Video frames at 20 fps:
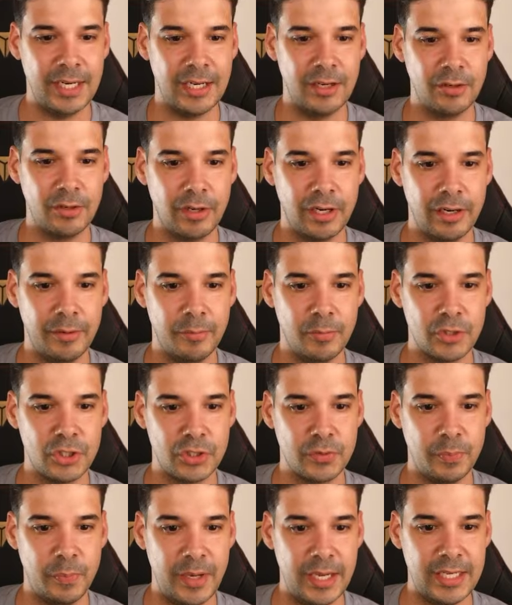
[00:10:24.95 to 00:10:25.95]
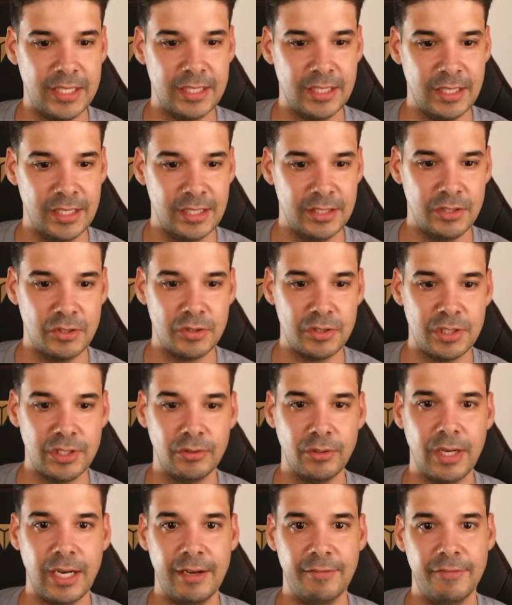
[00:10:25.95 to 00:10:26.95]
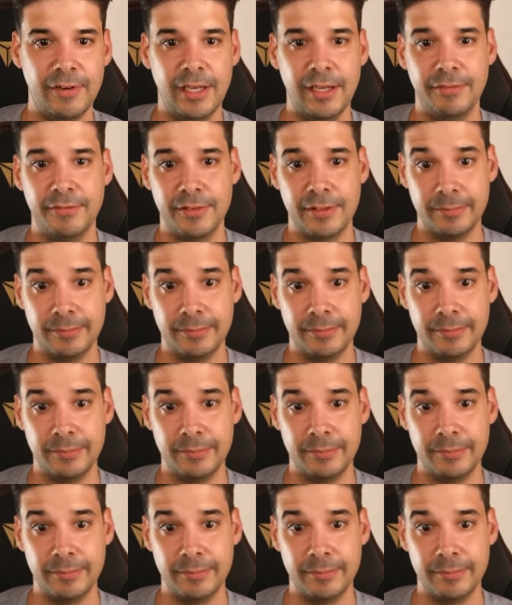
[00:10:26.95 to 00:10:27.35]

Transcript: Look how much space you still have left.